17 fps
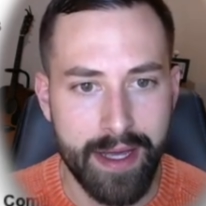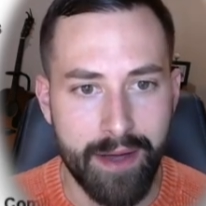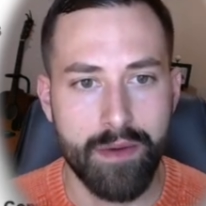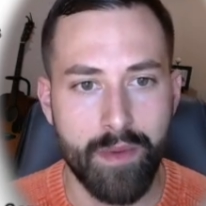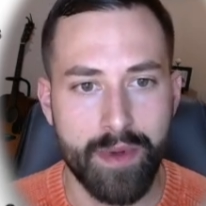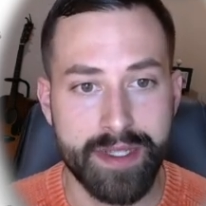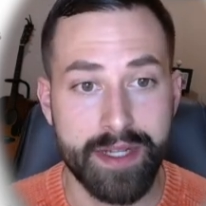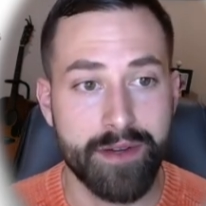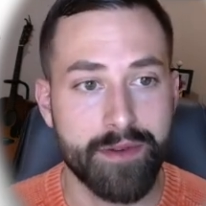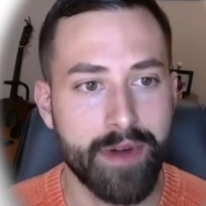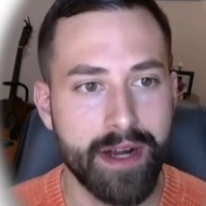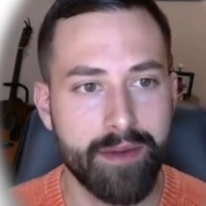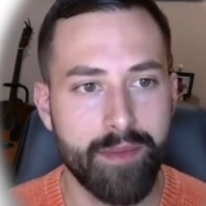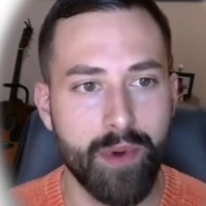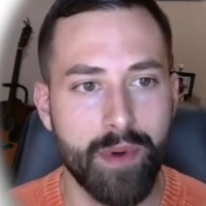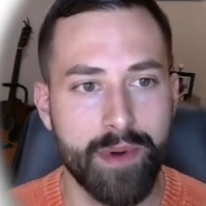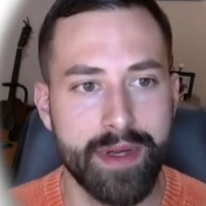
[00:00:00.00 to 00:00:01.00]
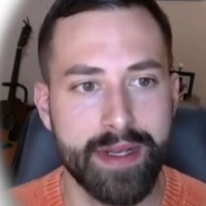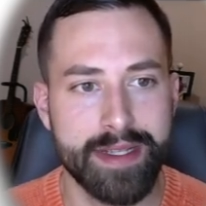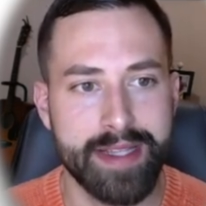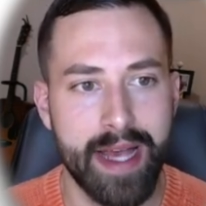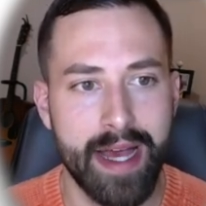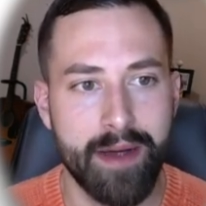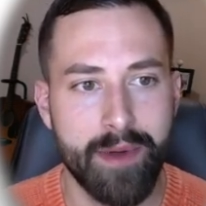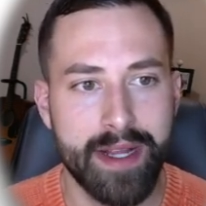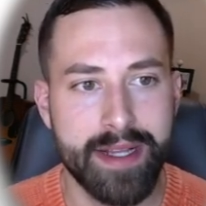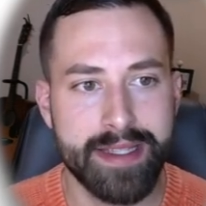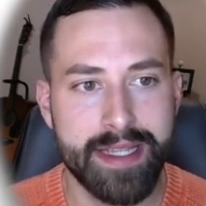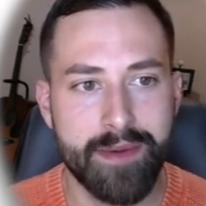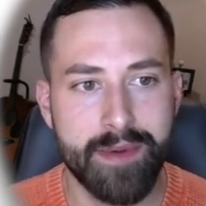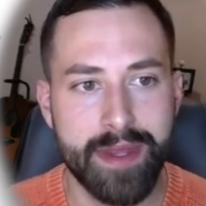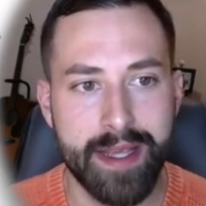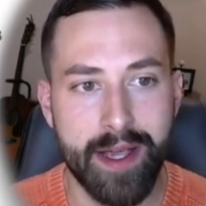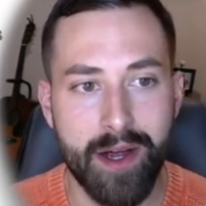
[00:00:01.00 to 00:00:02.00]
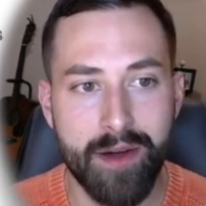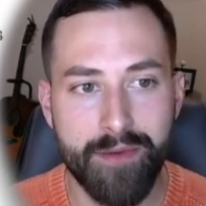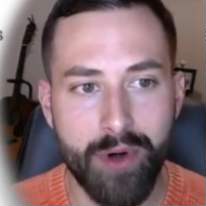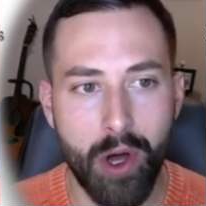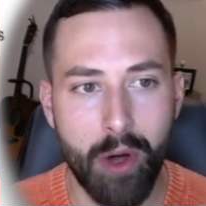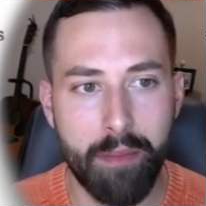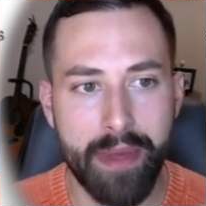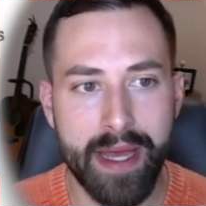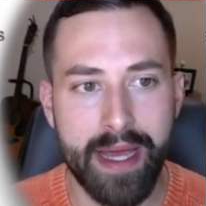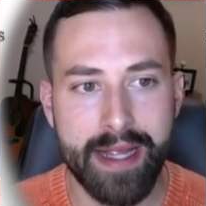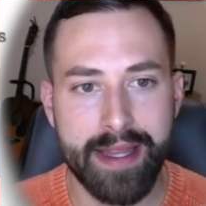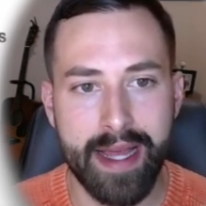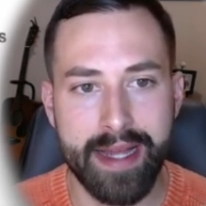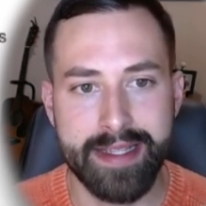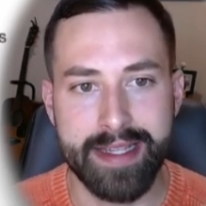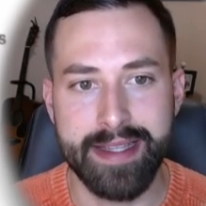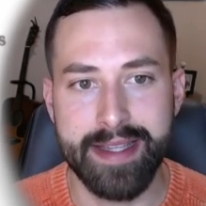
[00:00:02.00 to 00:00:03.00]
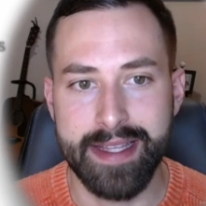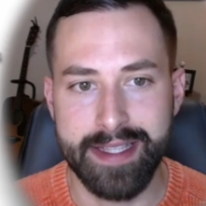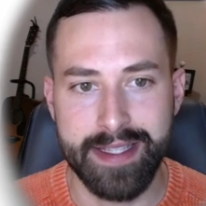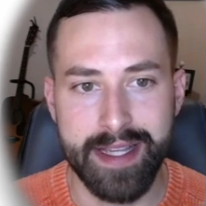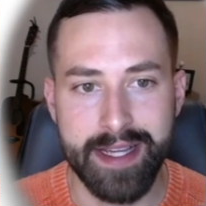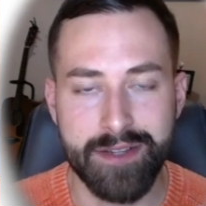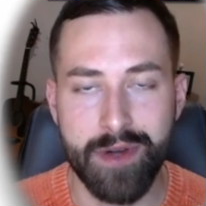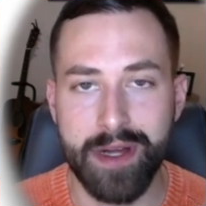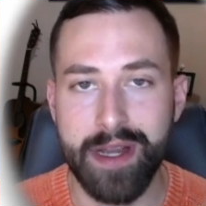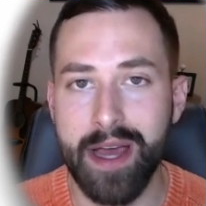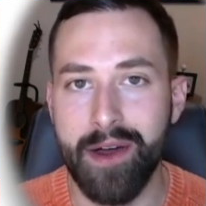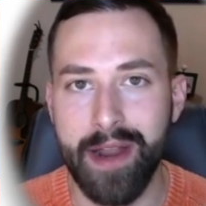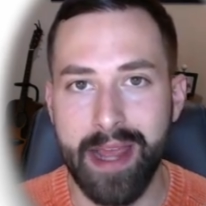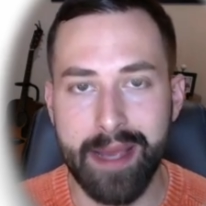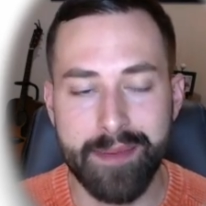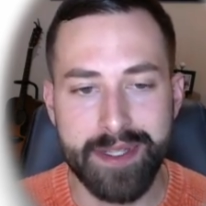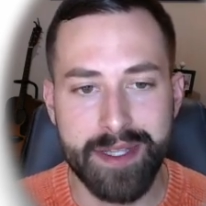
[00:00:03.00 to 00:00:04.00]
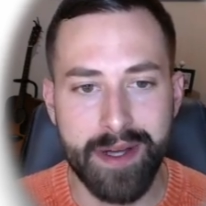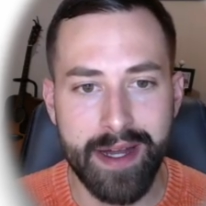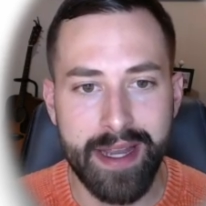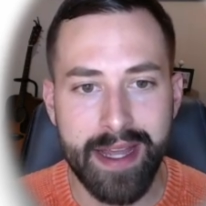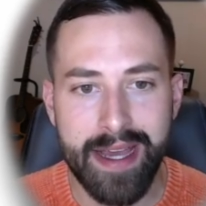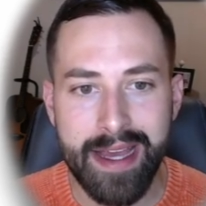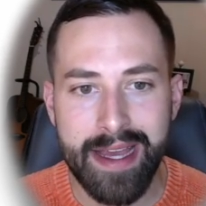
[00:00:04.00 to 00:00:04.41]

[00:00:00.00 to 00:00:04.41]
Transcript: What's incredible is that we can see with the overall pick that's in this niche right now on Amazon,